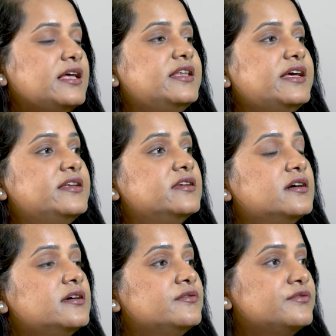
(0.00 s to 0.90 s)
then
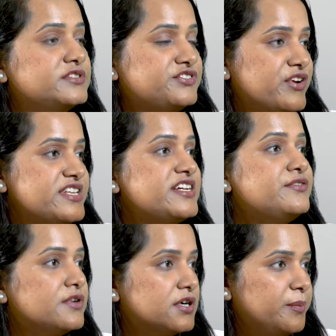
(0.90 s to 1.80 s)
stress at
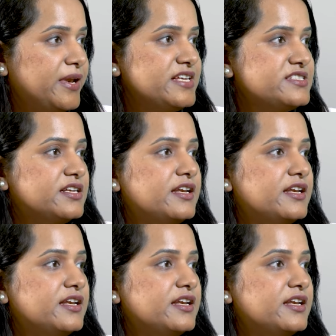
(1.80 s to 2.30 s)
workplace